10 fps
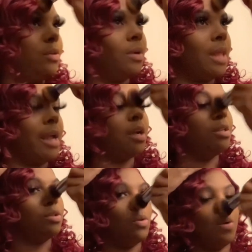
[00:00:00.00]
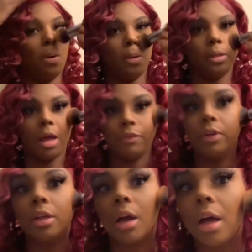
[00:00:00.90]
doing like contour or
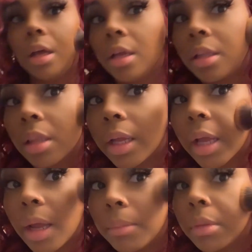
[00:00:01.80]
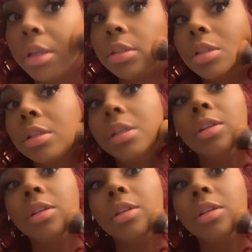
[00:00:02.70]
nothing, y'all. Like, I'm literally